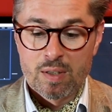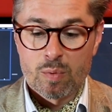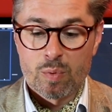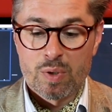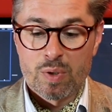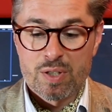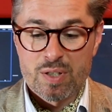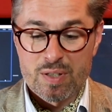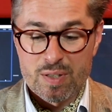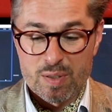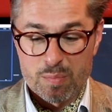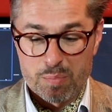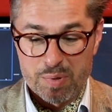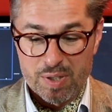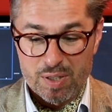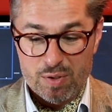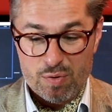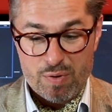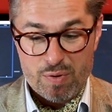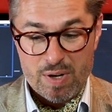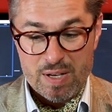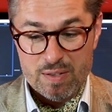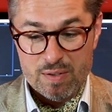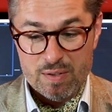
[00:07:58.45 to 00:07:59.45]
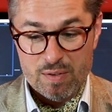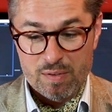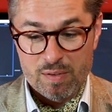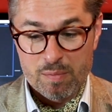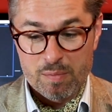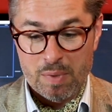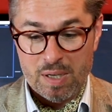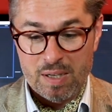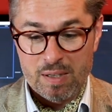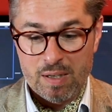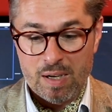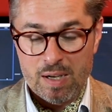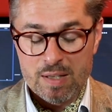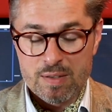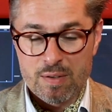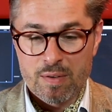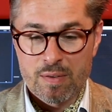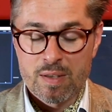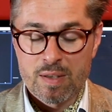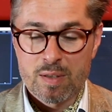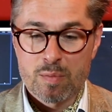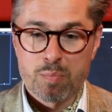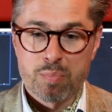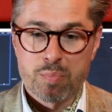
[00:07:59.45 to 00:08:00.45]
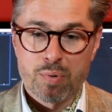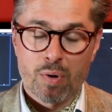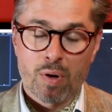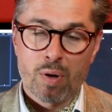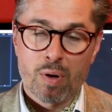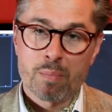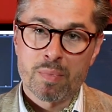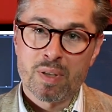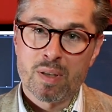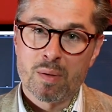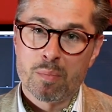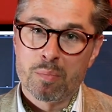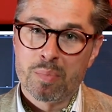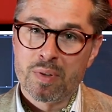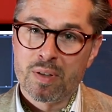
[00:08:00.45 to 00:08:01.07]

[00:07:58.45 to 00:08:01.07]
which is a bit crazy in my eyes. And this brought me a